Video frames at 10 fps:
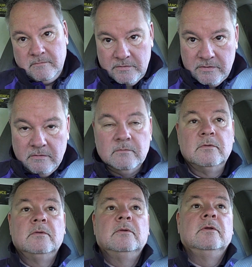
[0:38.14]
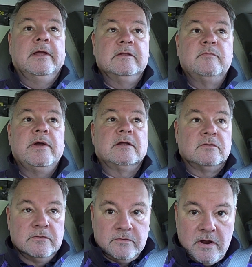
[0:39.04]
you know. It's back
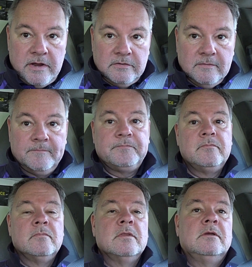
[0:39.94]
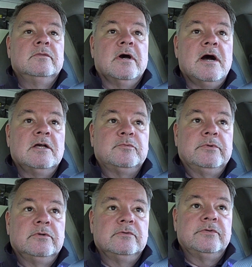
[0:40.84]
to the grind. The
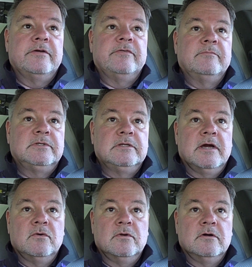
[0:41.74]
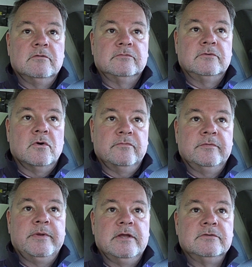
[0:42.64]
hospitals have emptied out of
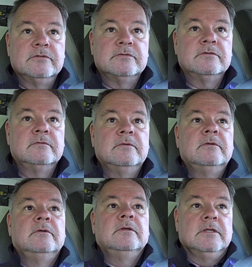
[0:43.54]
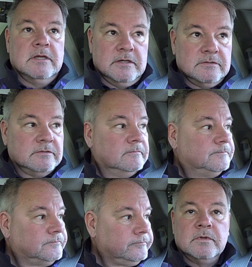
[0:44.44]
COVID patients, yes.
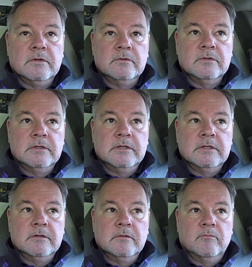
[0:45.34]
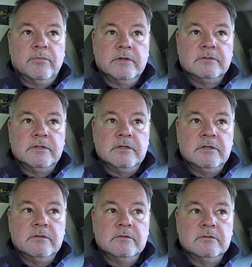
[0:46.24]
But
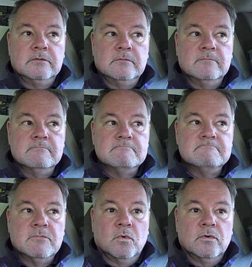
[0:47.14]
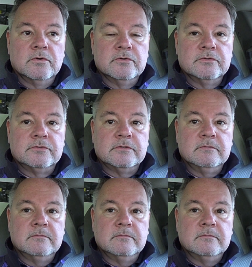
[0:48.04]
the orders,